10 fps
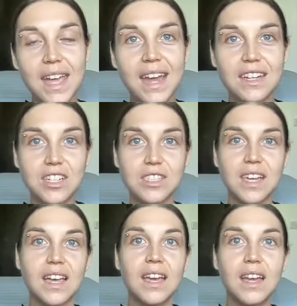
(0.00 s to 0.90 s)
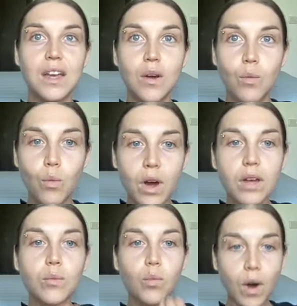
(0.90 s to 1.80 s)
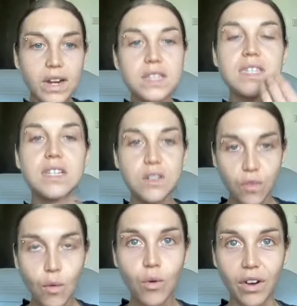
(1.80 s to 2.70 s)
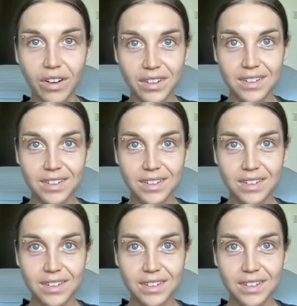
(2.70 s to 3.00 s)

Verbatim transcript: And it's just like, what what is this for?